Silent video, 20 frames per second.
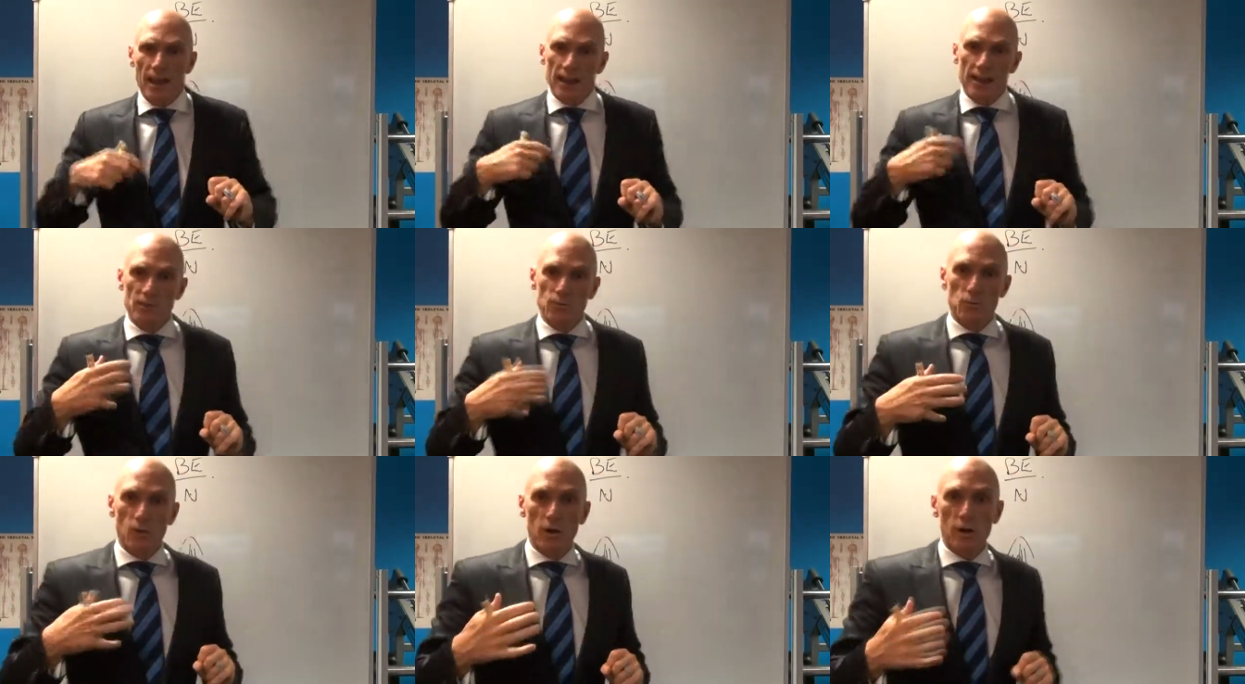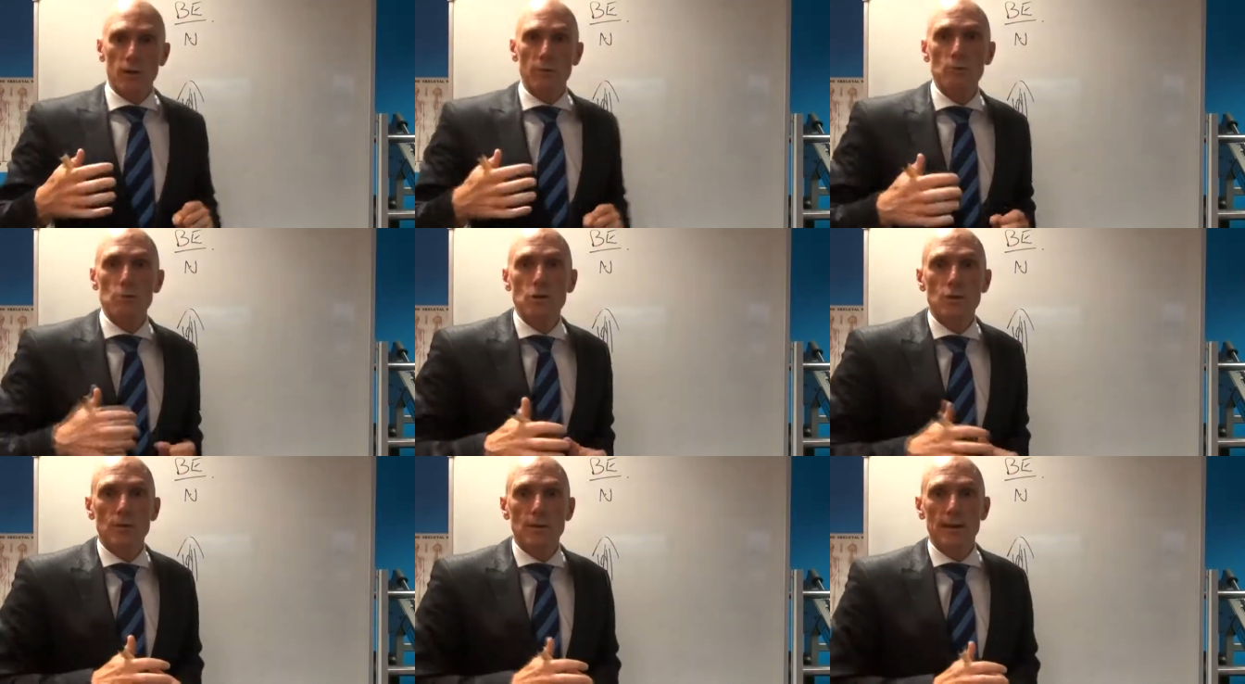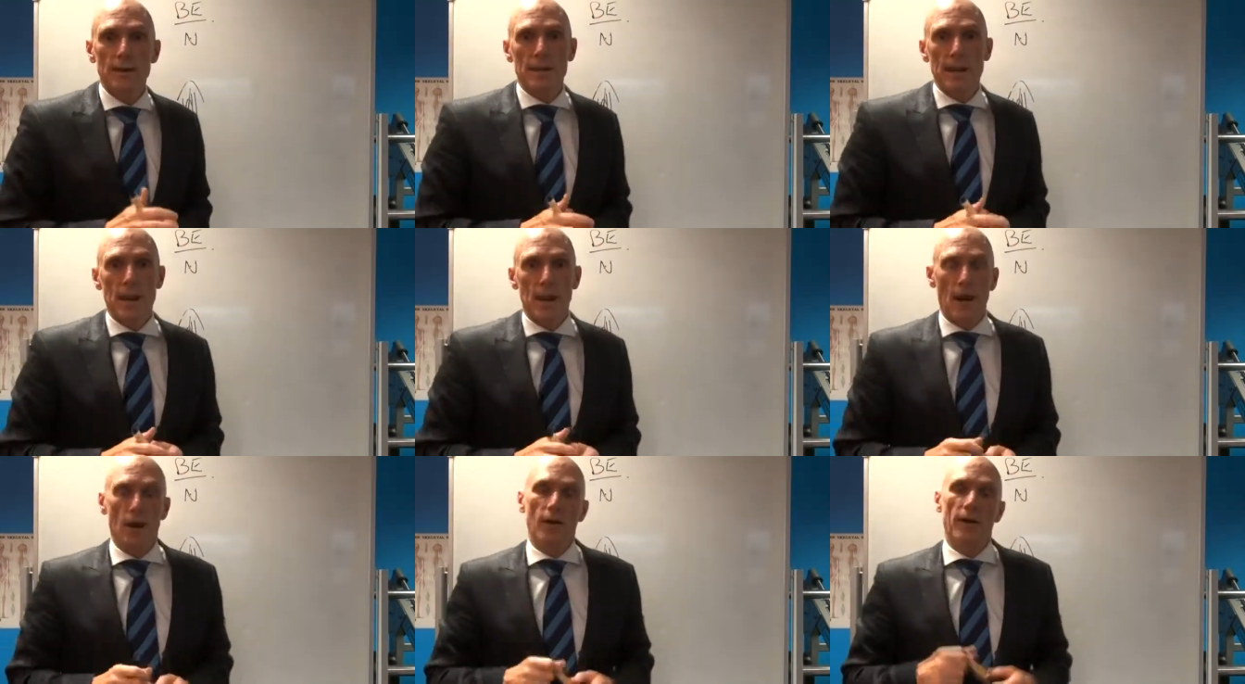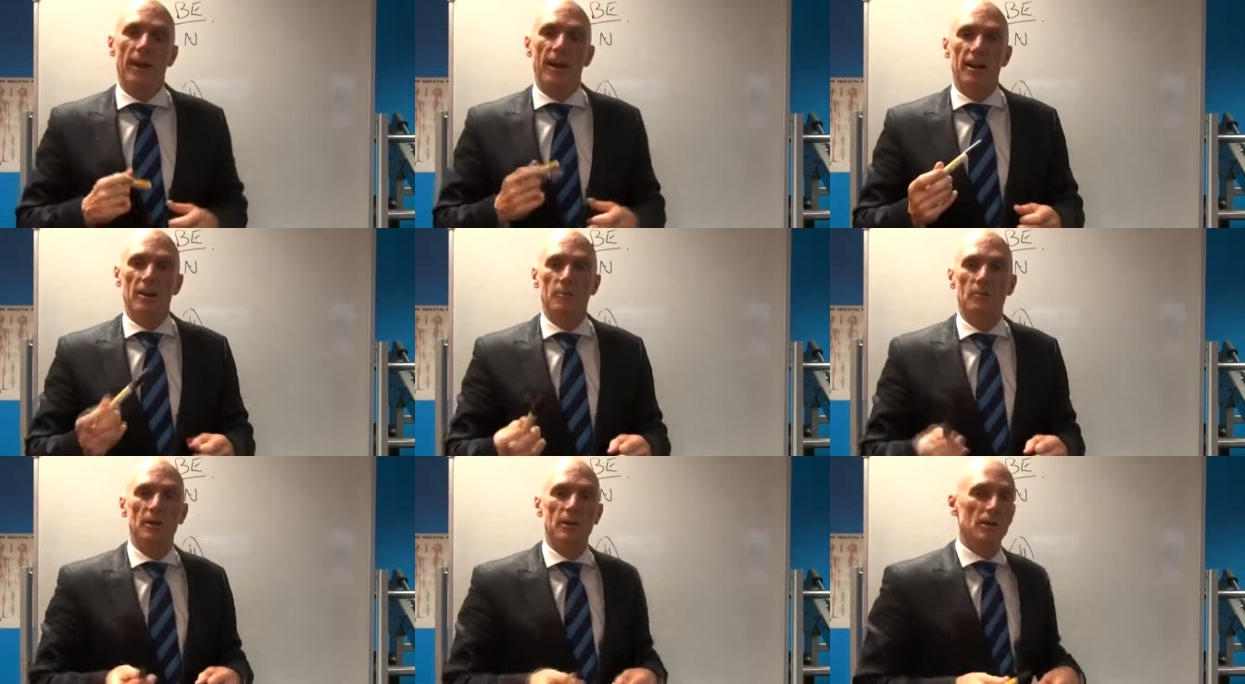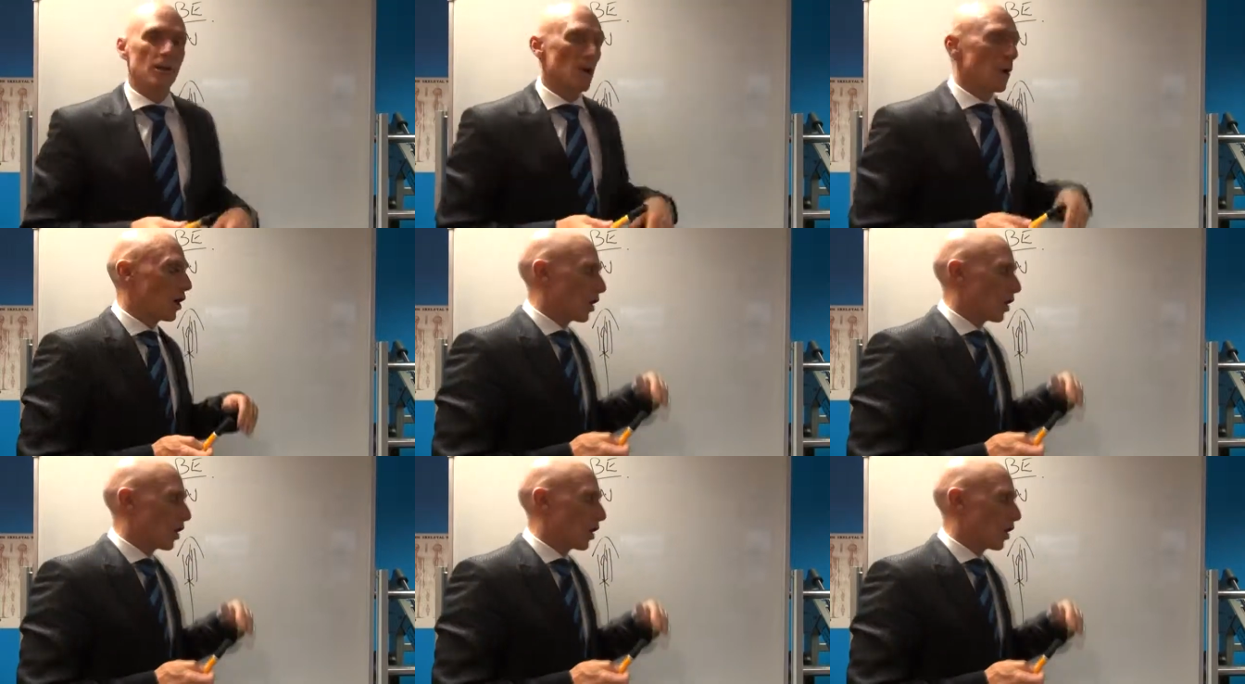is what I'm doing now heading me